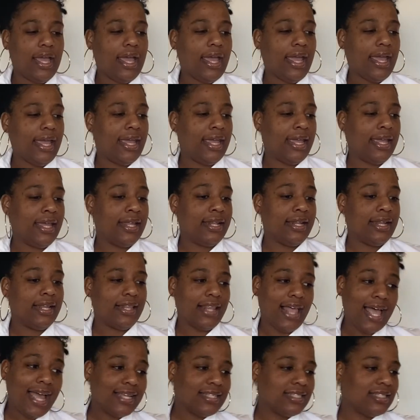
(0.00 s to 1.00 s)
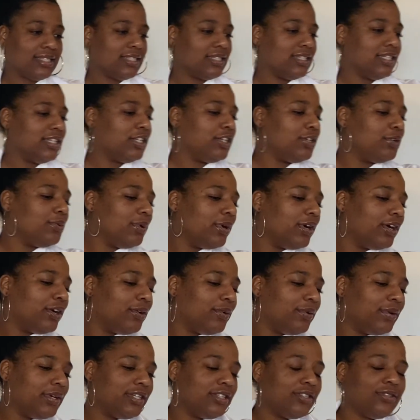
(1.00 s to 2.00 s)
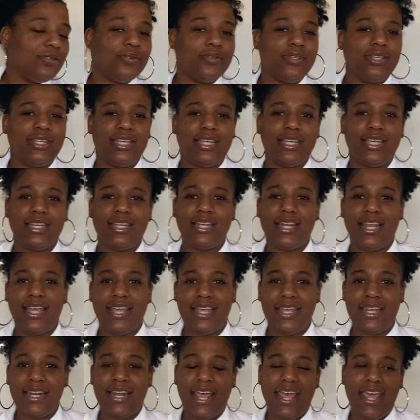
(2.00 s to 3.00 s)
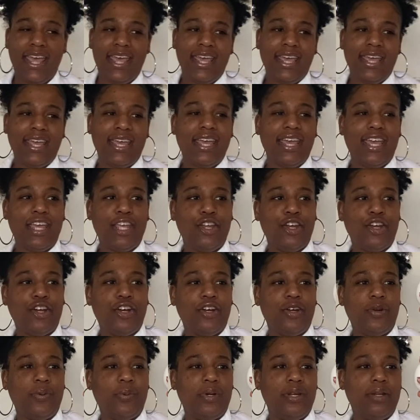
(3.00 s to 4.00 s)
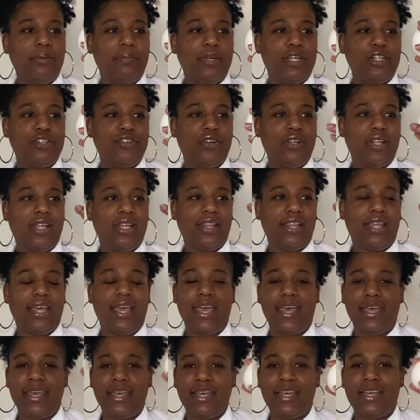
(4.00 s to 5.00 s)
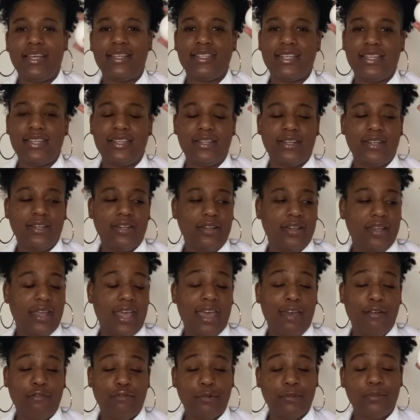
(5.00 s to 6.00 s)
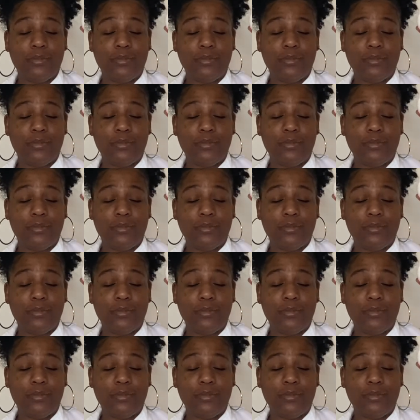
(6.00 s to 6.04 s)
And lastly, you are going to need an egg, and you're going to want to make sure that the egg is at room